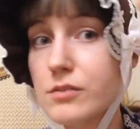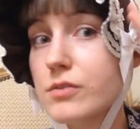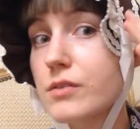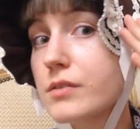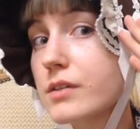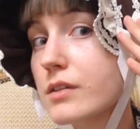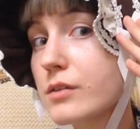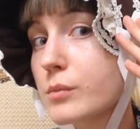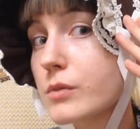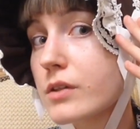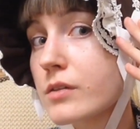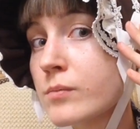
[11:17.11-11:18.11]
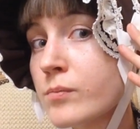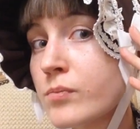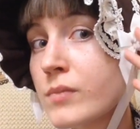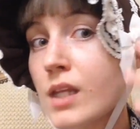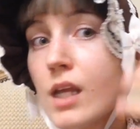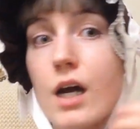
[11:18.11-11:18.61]
it forward a little more.
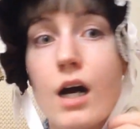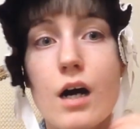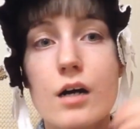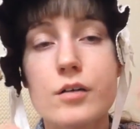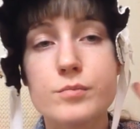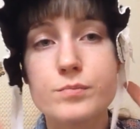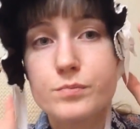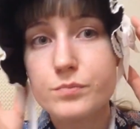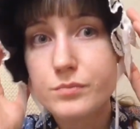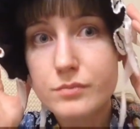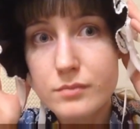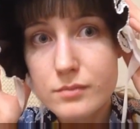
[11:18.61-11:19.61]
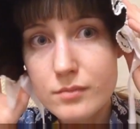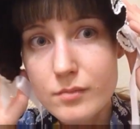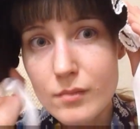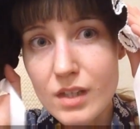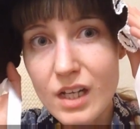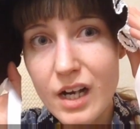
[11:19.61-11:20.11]
I'm
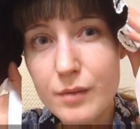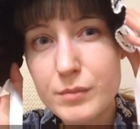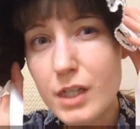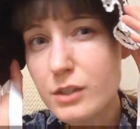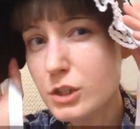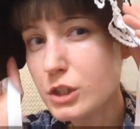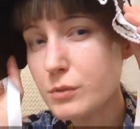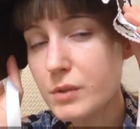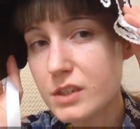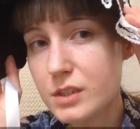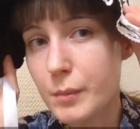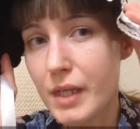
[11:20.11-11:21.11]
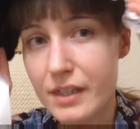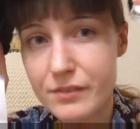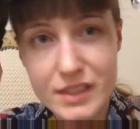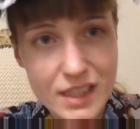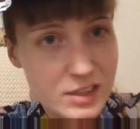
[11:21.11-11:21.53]
not sure what to make of it.